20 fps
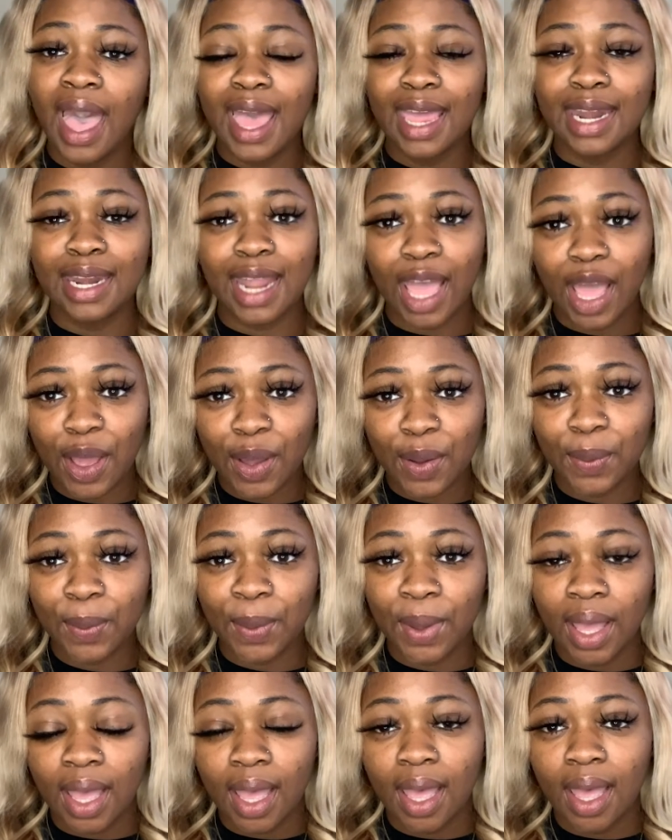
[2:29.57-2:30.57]
Now,
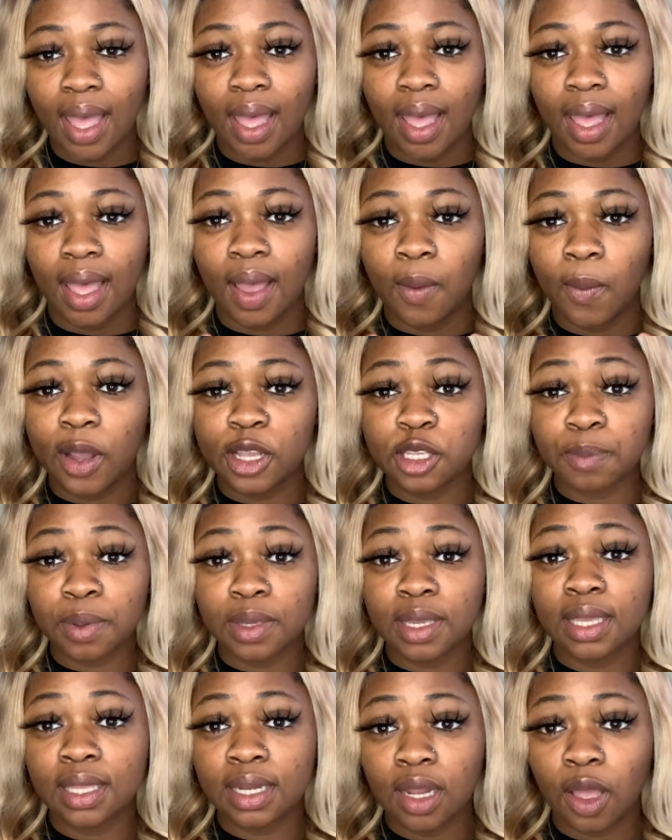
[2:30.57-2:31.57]
while
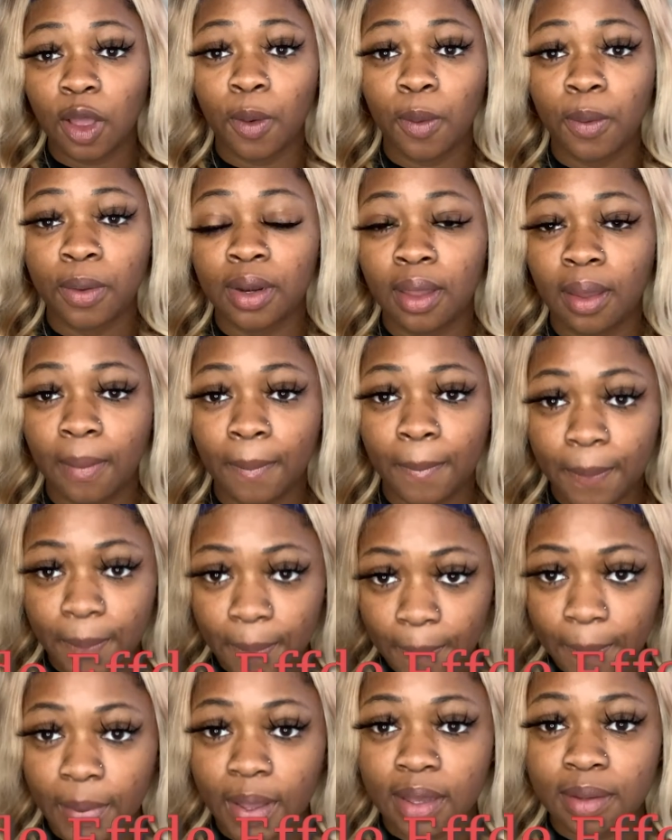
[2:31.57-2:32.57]
speaking on
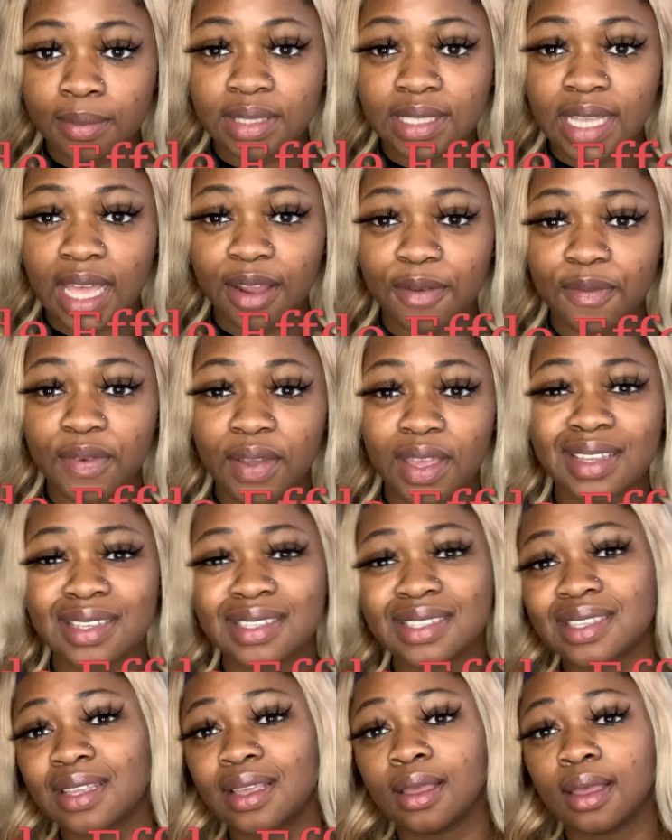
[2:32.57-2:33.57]
side effects,